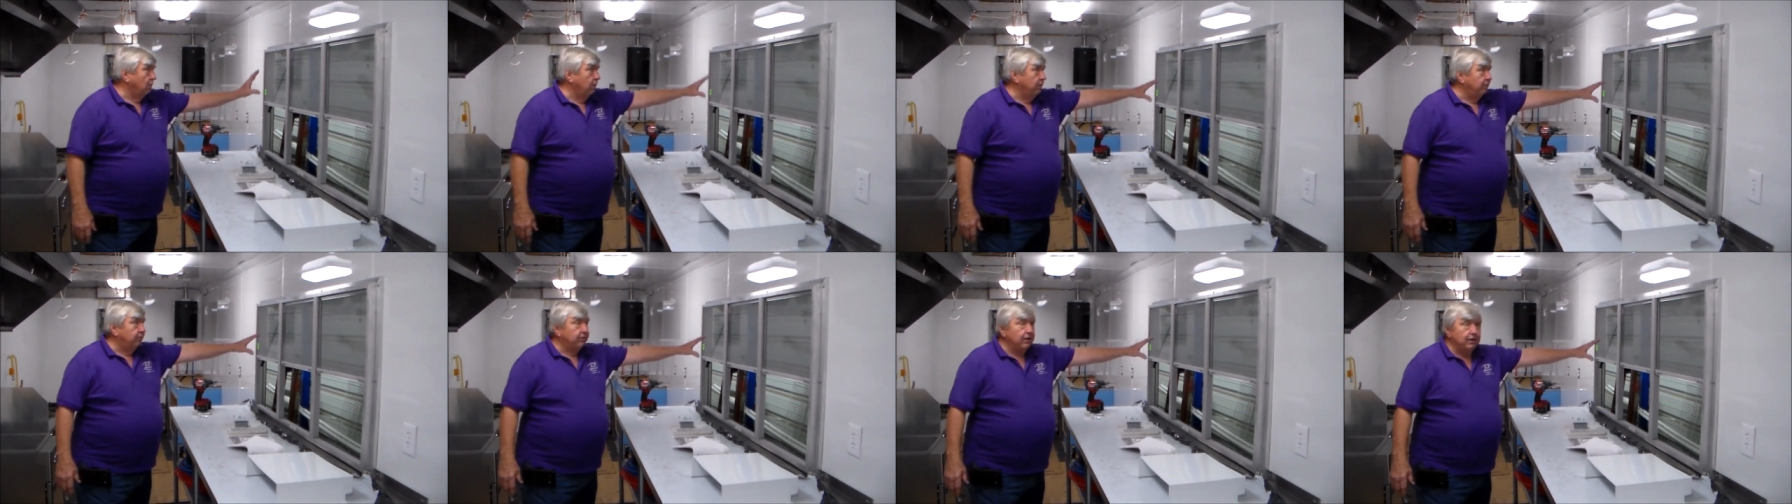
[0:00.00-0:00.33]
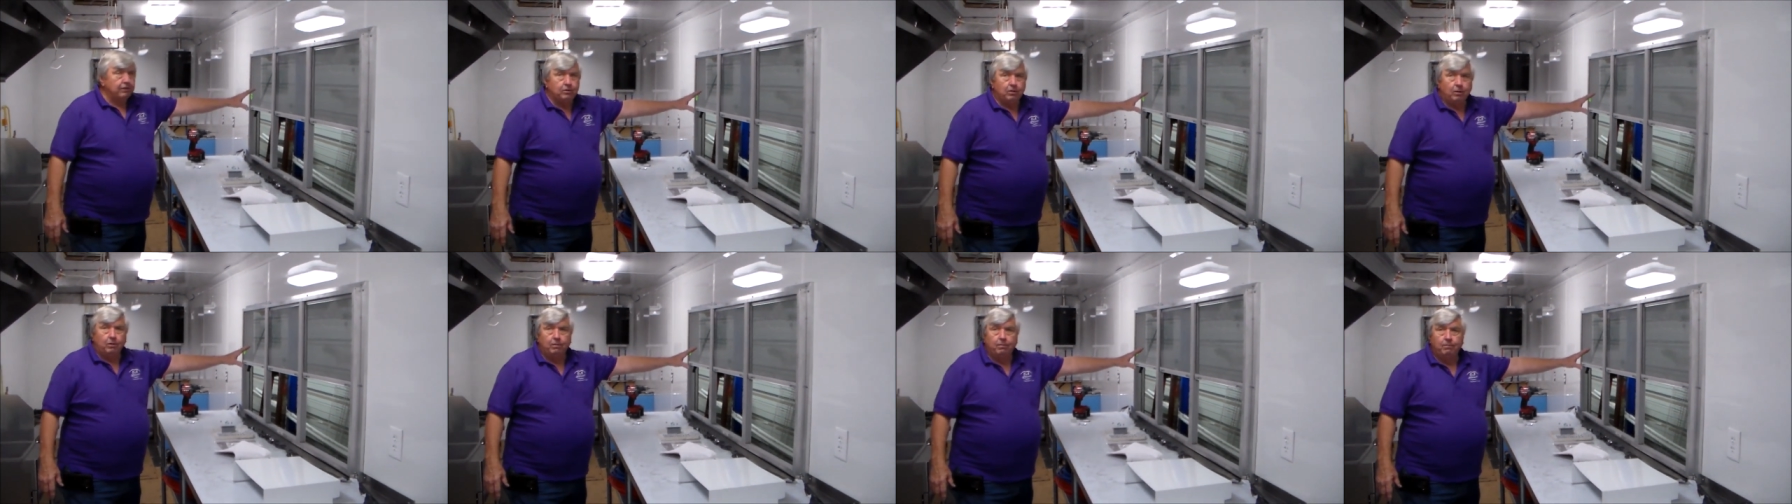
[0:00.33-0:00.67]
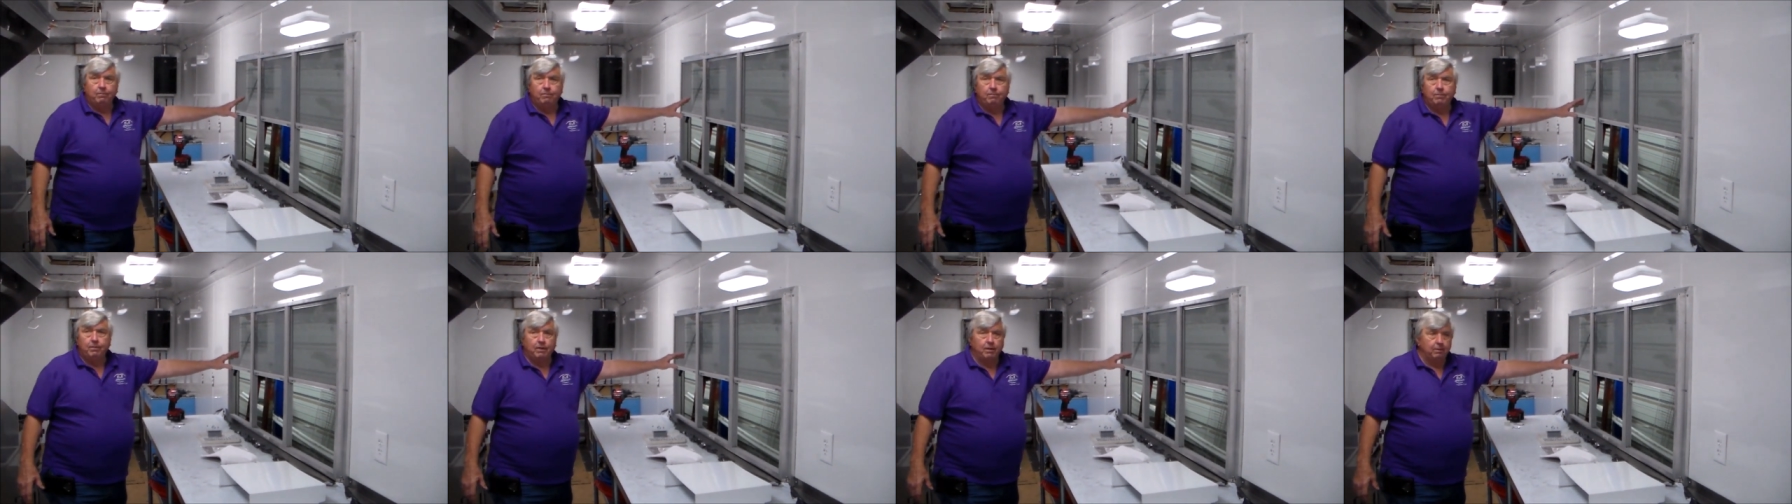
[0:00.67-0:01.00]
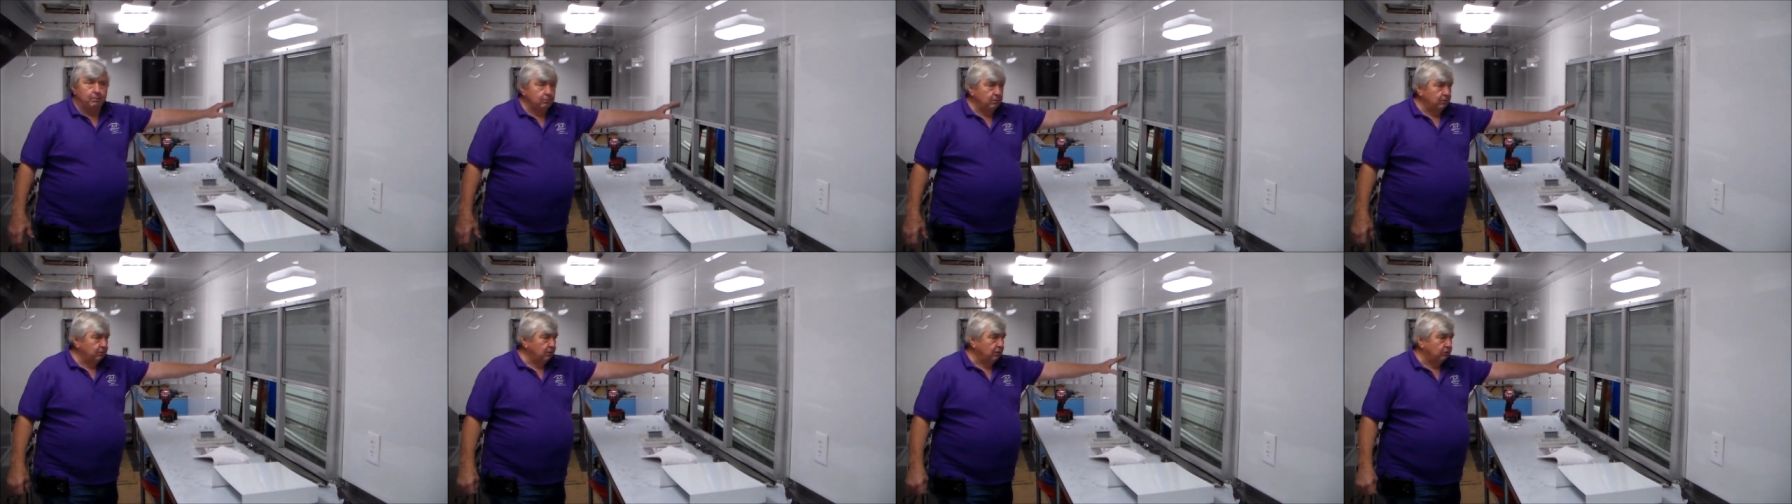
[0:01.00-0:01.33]
We've set the
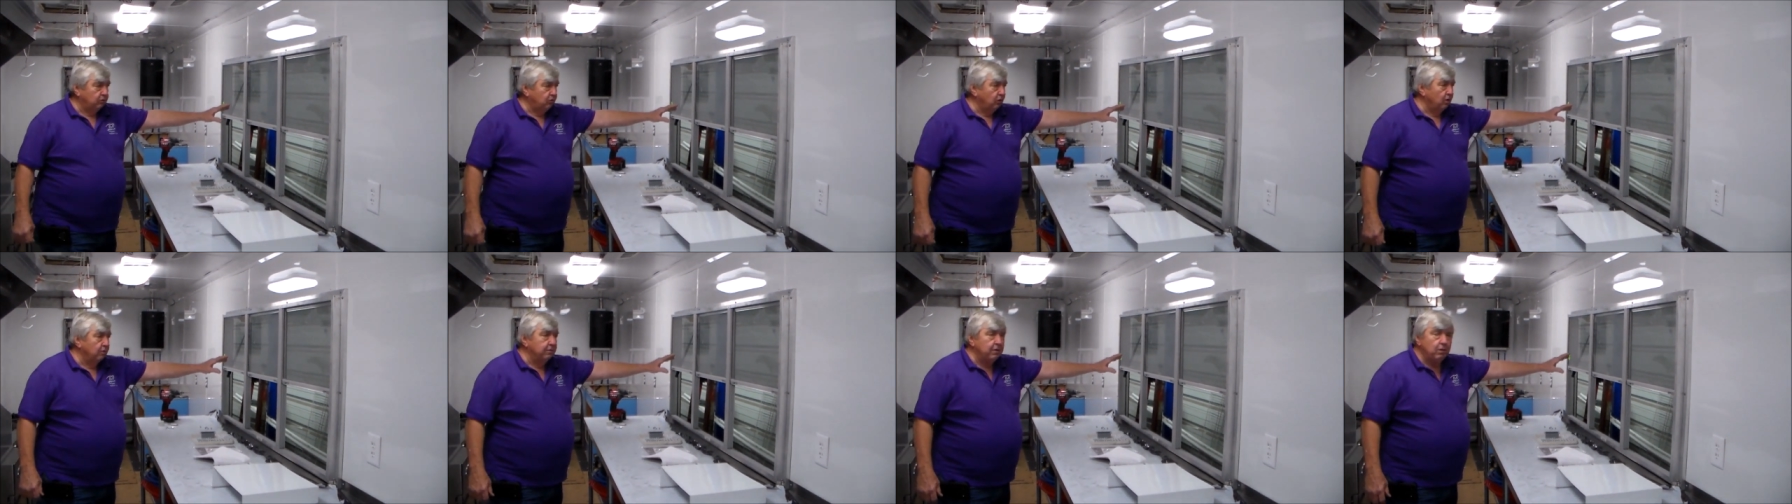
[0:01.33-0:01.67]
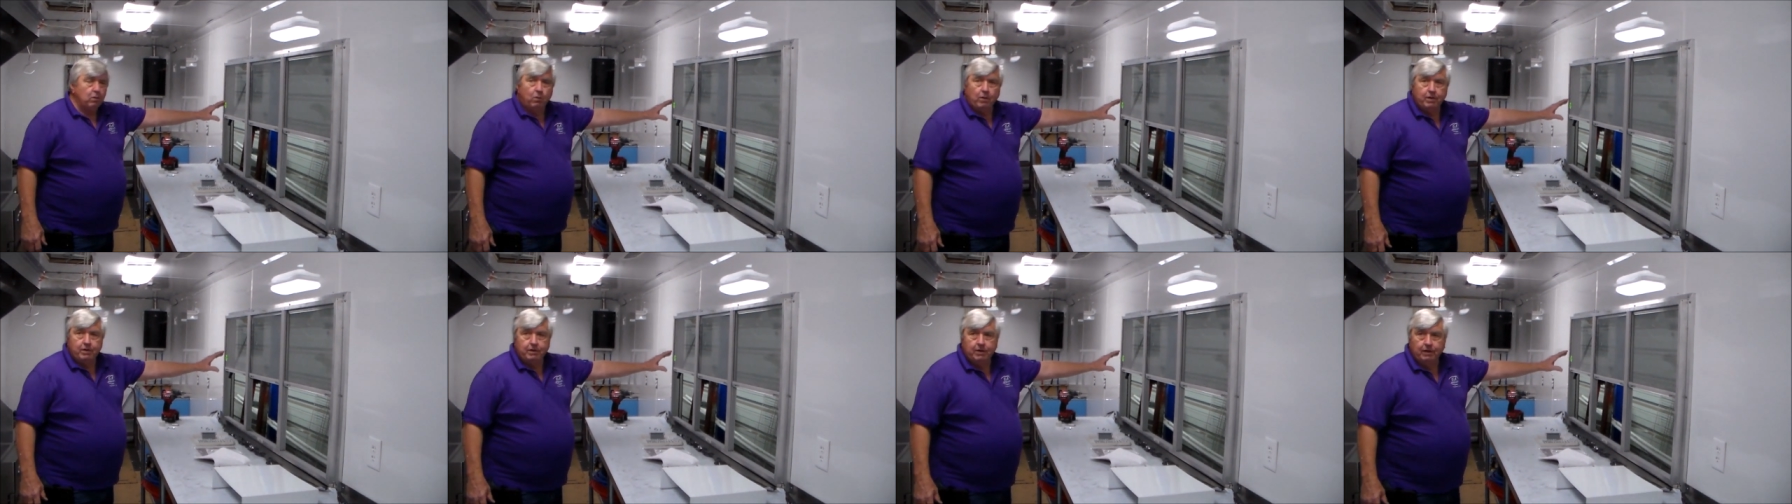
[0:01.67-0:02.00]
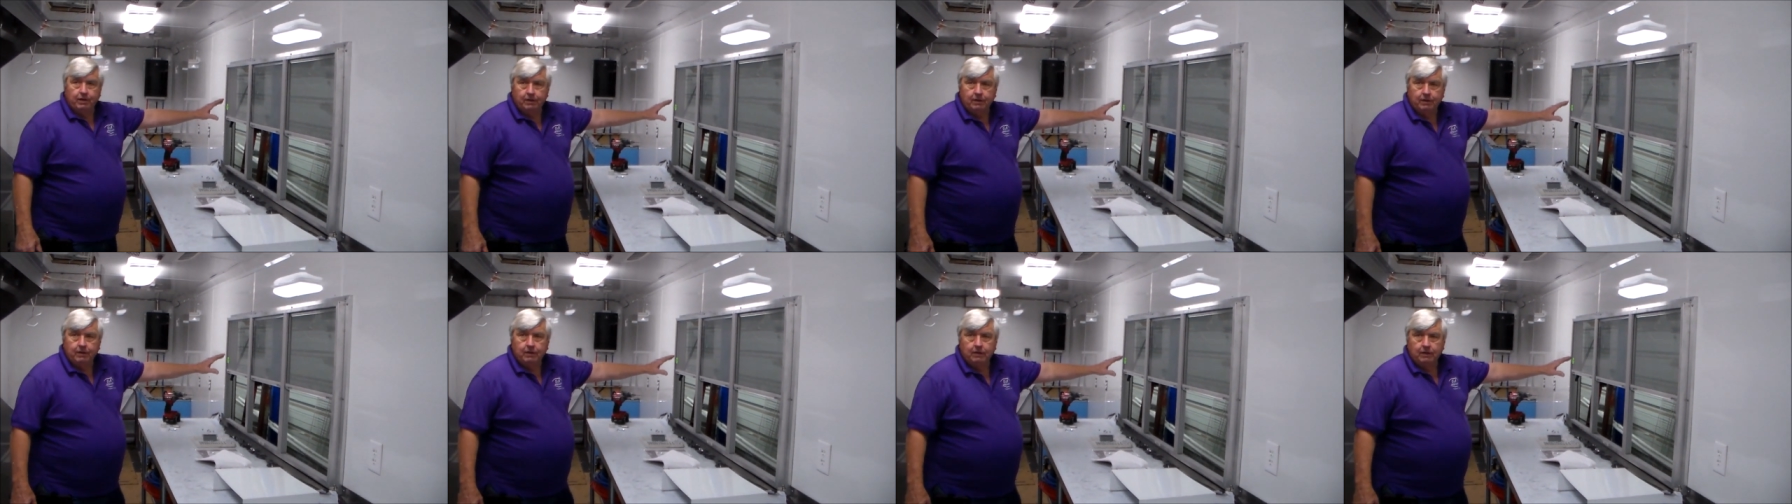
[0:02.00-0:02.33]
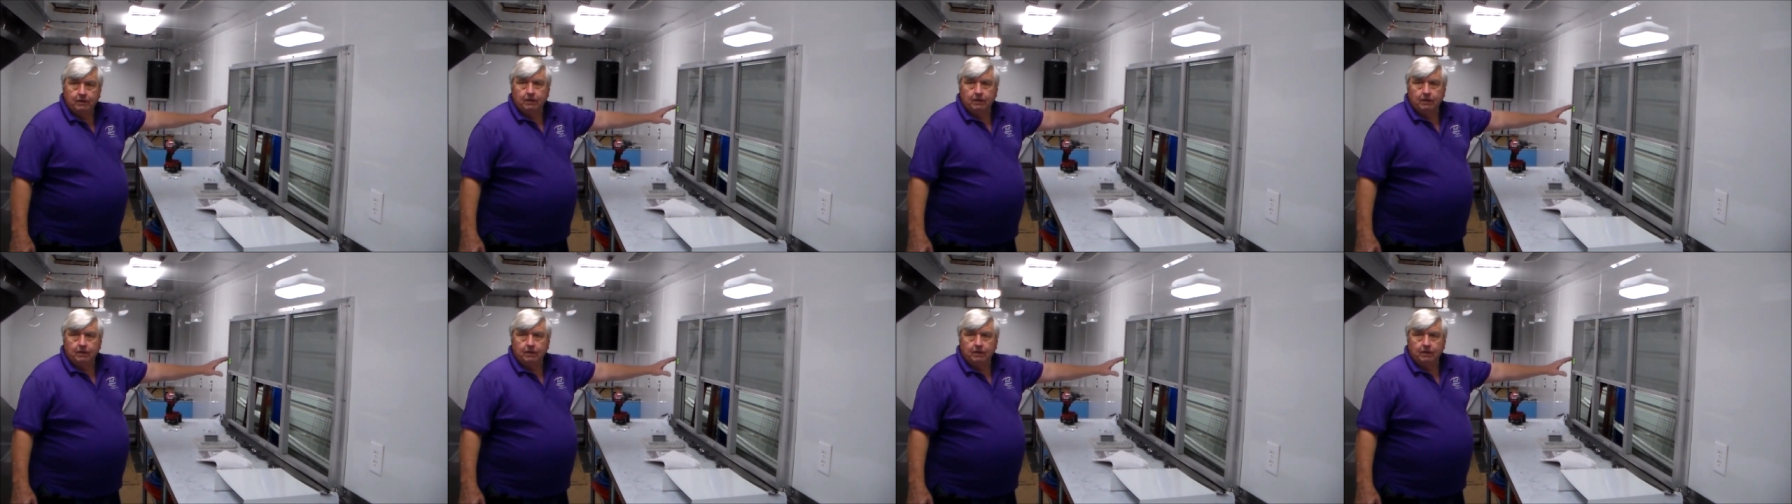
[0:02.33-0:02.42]
the serving window